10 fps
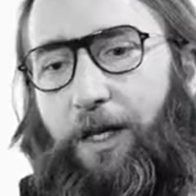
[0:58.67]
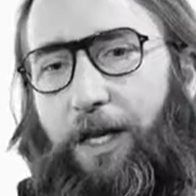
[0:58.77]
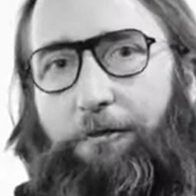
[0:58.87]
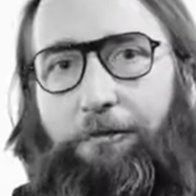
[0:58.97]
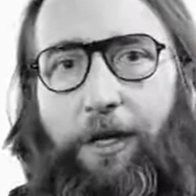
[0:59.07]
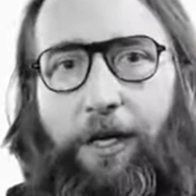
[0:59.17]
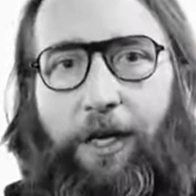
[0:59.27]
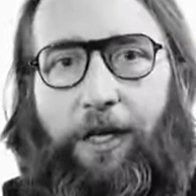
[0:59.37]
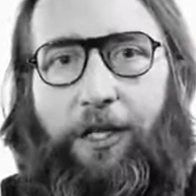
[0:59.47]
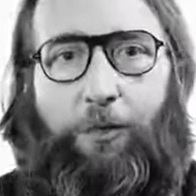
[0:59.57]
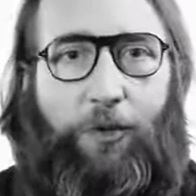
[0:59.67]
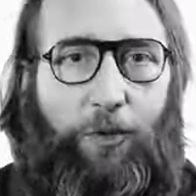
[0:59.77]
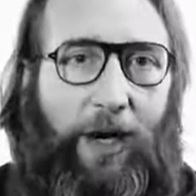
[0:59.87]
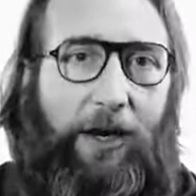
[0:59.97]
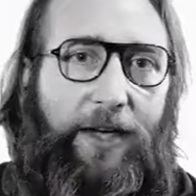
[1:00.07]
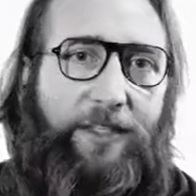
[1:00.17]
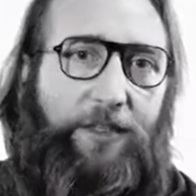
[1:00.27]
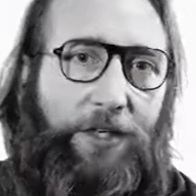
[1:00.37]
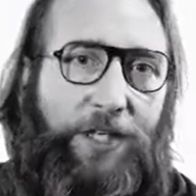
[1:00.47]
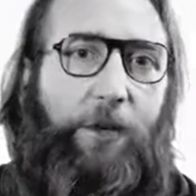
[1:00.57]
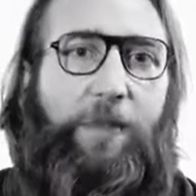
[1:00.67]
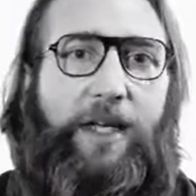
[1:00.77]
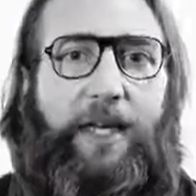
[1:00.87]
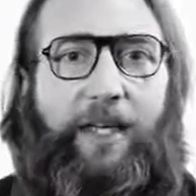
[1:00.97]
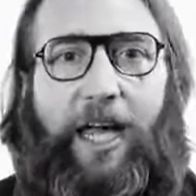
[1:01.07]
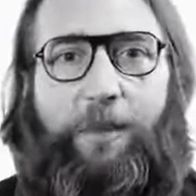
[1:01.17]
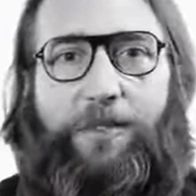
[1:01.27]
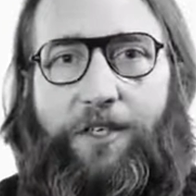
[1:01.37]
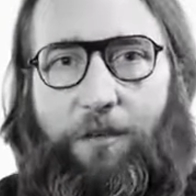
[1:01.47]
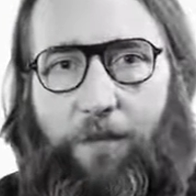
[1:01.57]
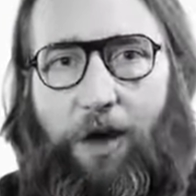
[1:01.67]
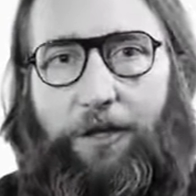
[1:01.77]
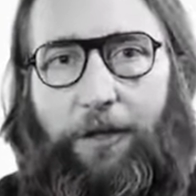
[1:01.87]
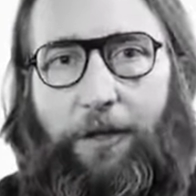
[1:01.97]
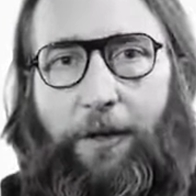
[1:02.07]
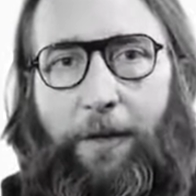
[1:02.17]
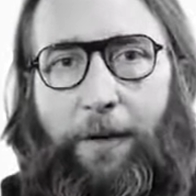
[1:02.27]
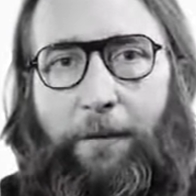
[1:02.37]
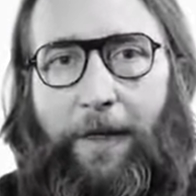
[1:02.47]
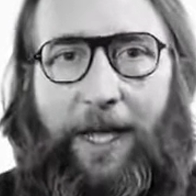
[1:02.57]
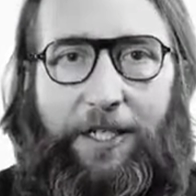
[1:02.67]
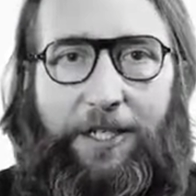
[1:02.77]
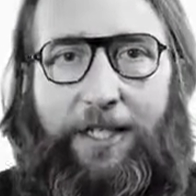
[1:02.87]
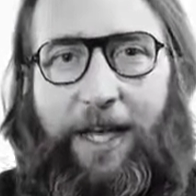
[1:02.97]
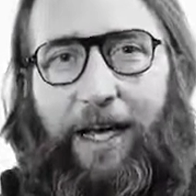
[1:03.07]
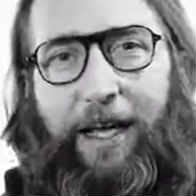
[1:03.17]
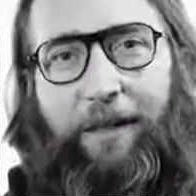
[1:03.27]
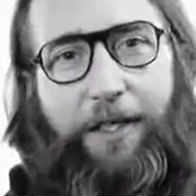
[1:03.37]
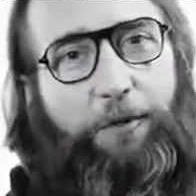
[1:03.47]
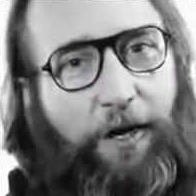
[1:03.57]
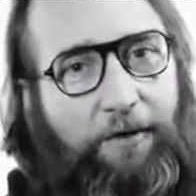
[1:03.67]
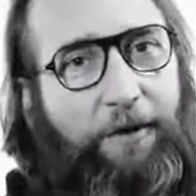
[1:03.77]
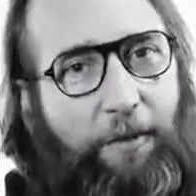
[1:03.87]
If you weren't aware, I started out making games as a modder. And actually, that's where I